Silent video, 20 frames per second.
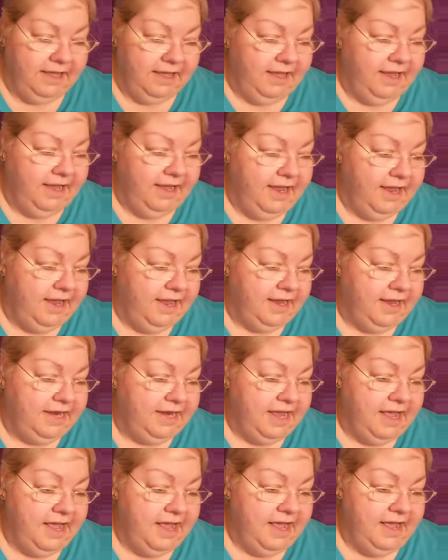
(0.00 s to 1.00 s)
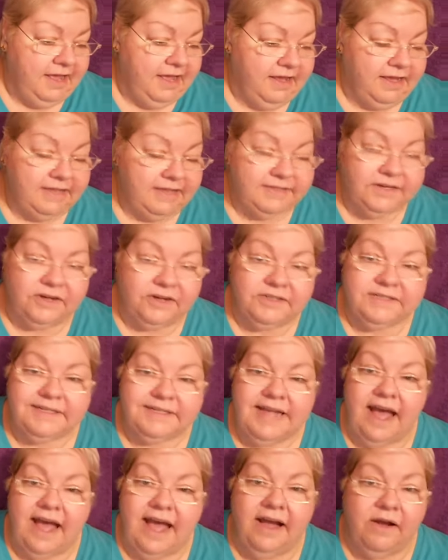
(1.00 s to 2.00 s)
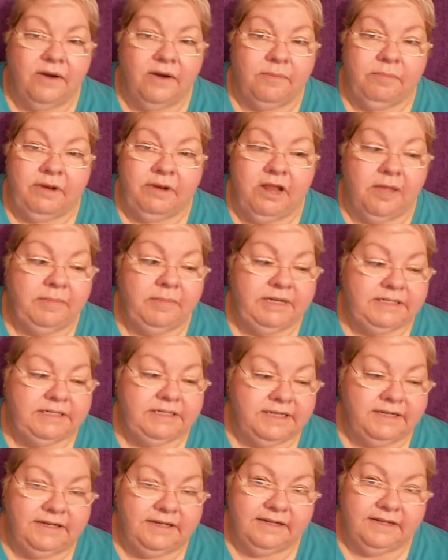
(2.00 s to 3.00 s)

And because uh, our stock plummeted